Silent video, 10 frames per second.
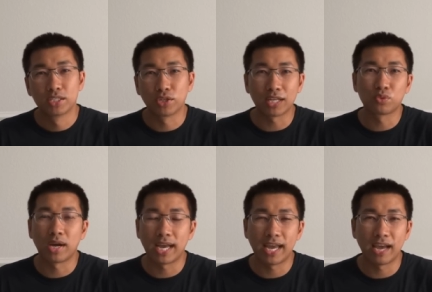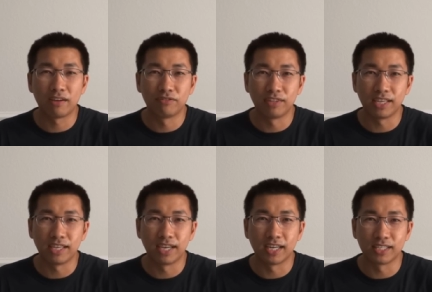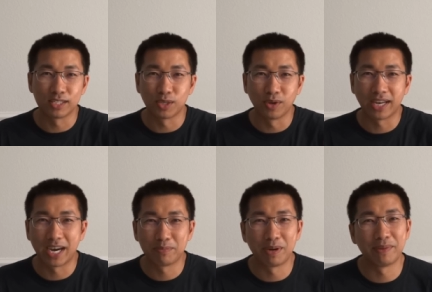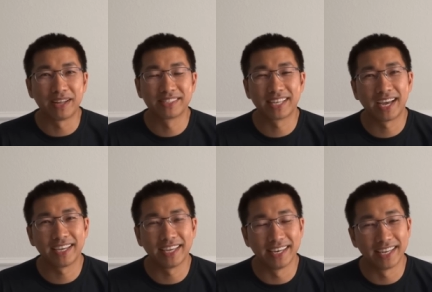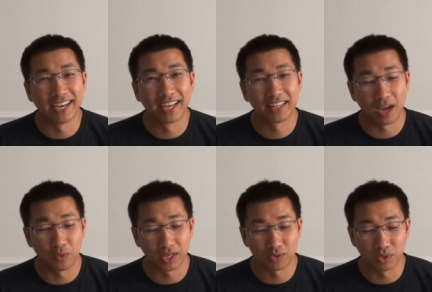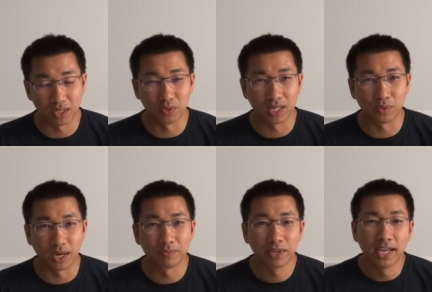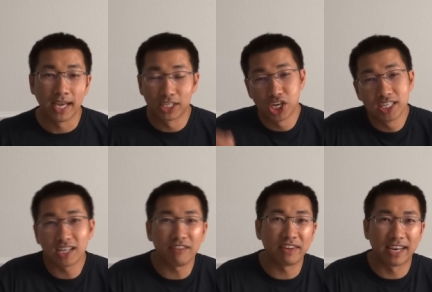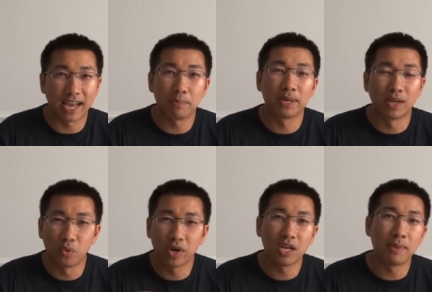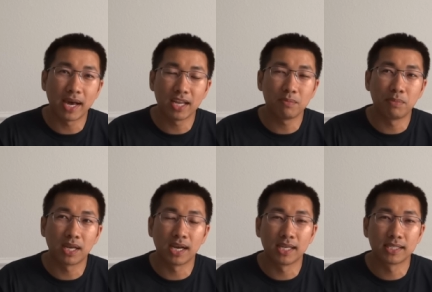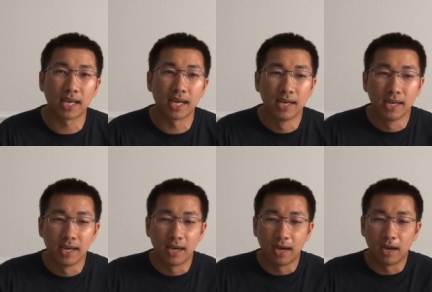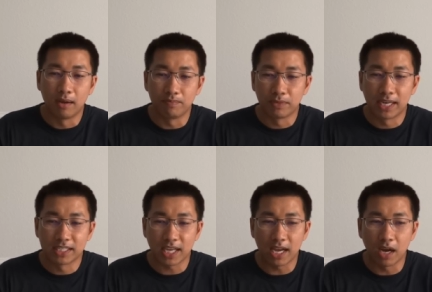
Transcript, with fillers: So that's why I have the, uh, the solar air pump outside, and uh, that works really, really well. It turns off at night, but don't worry about it because uh, um, there's